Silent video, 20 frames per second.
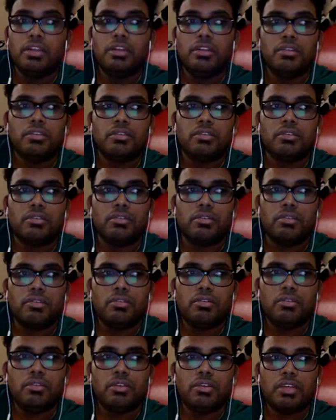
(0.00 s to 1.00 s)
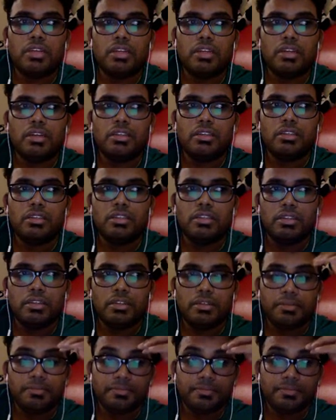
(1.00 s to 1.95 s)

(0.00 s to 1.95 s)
So go click on the